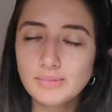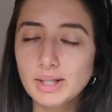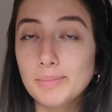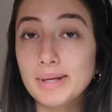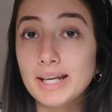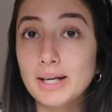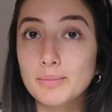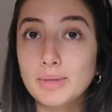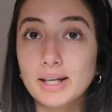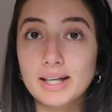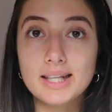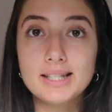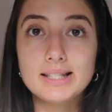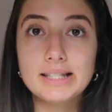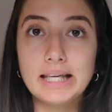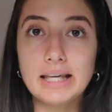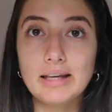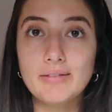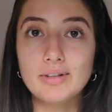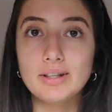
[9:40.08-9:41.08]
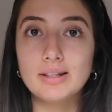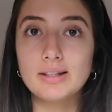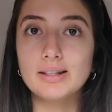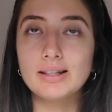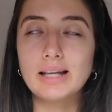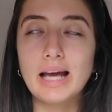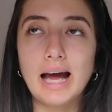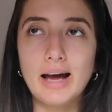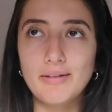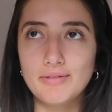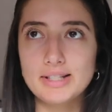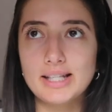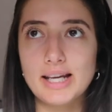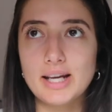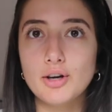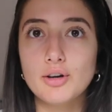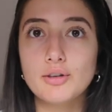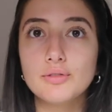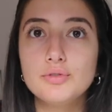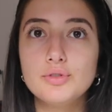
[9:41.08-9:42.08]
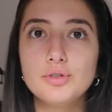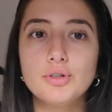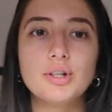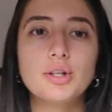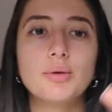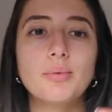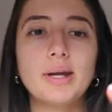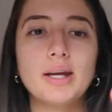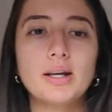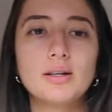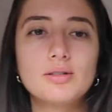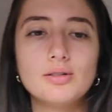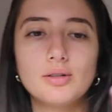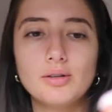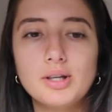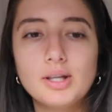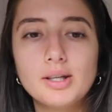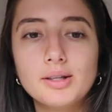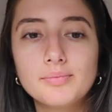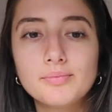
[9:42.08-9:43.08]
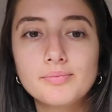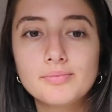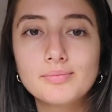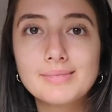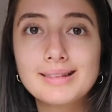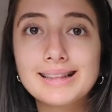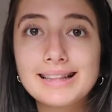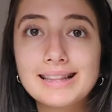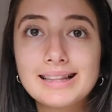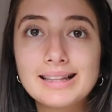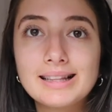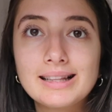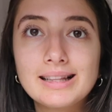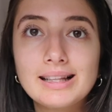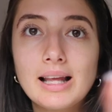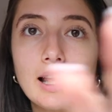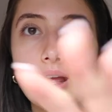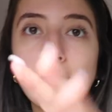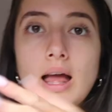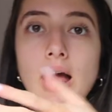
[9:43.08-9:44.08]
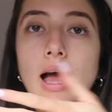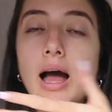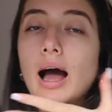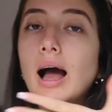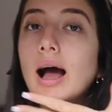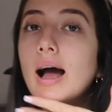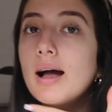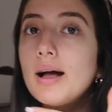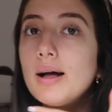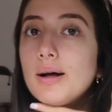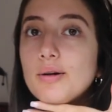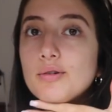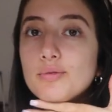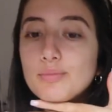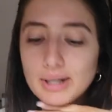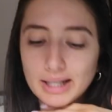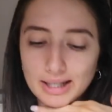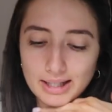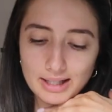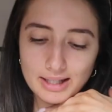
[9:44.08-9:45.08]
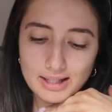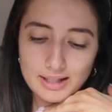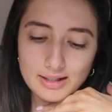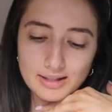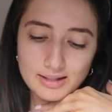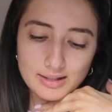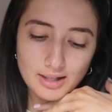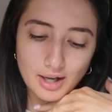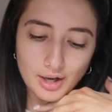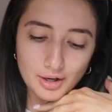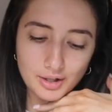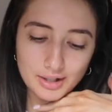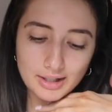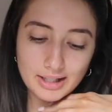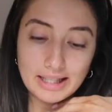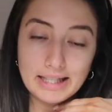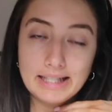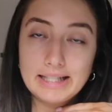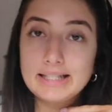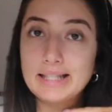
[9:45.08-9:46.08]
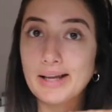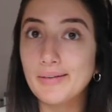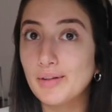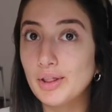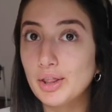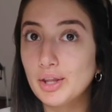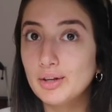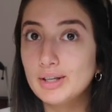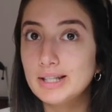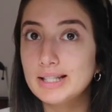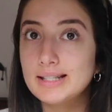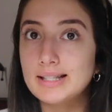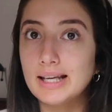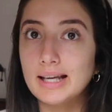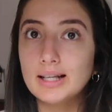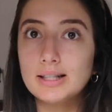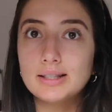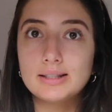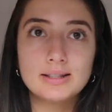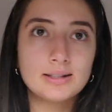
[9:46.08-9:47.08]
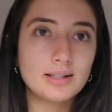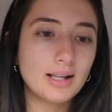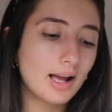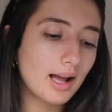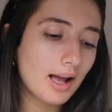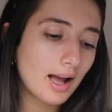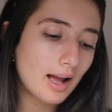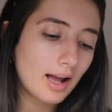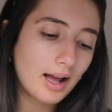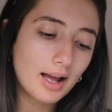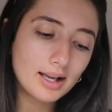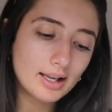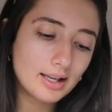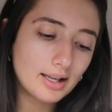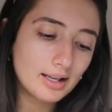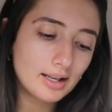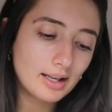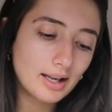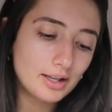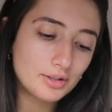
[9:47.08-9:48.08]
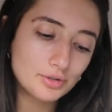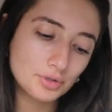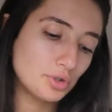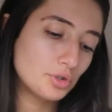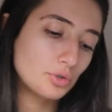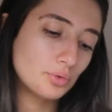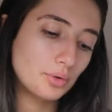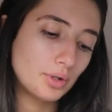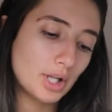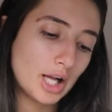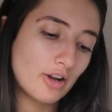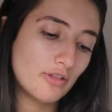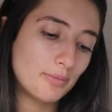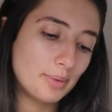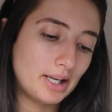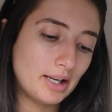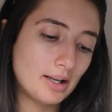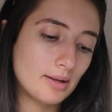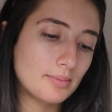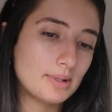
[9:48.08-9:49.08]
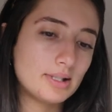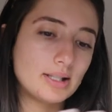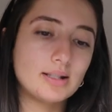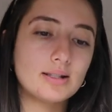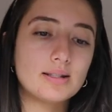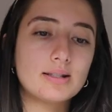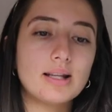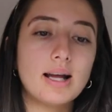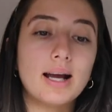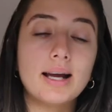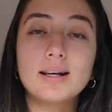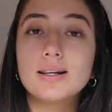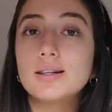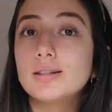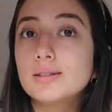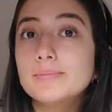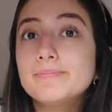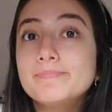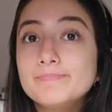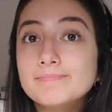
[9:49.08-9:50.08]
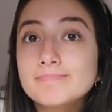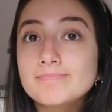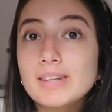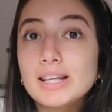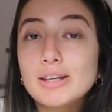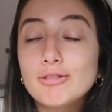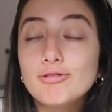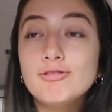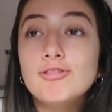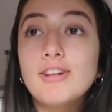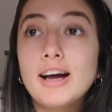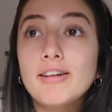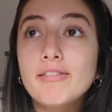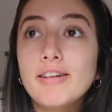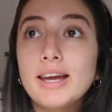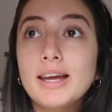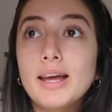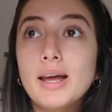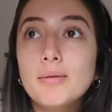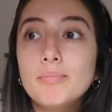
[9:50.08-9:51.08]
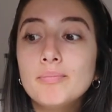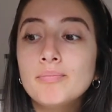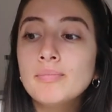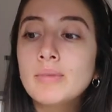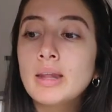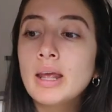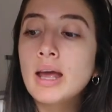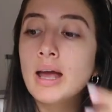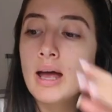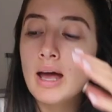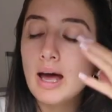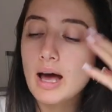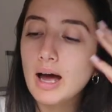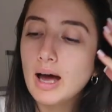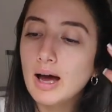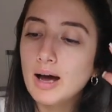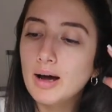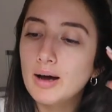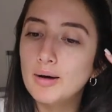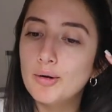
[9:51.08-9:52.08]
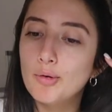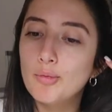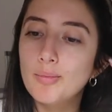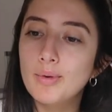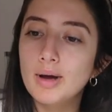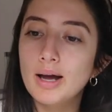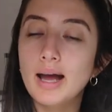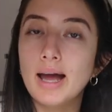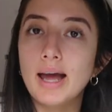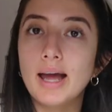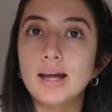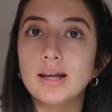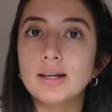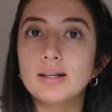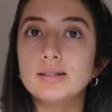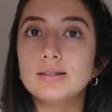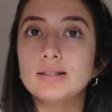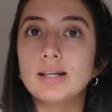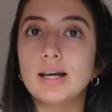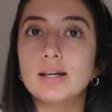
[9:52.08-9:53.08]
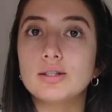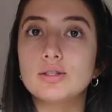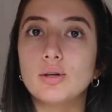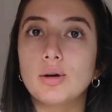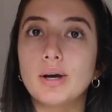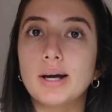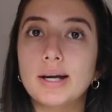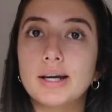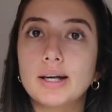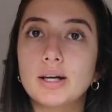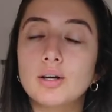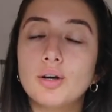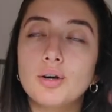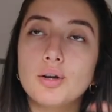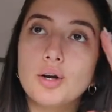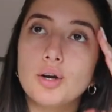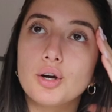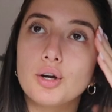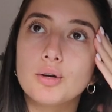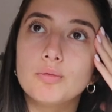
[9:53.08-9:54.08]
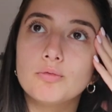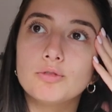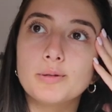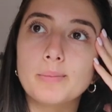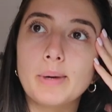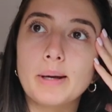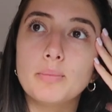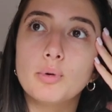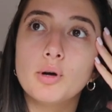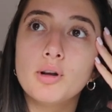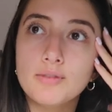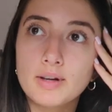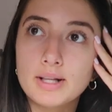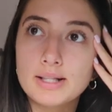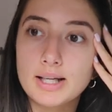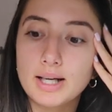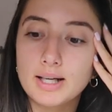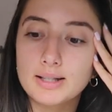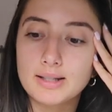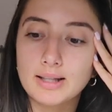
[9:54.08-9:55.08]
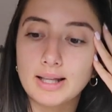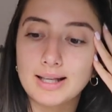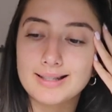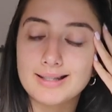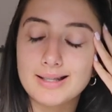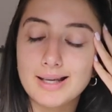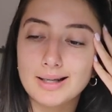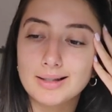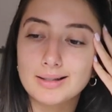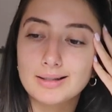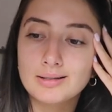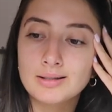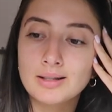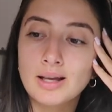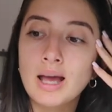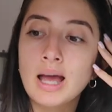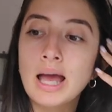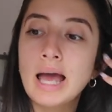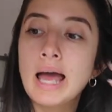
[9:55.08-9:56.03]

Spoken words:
I mean, I'm lucky to even have a day off during the week. Sorry. It is currently 7:36. I, as usual, have been up since like 5 a.m. And yeah, so I got home from my boyfriend's house at like 6.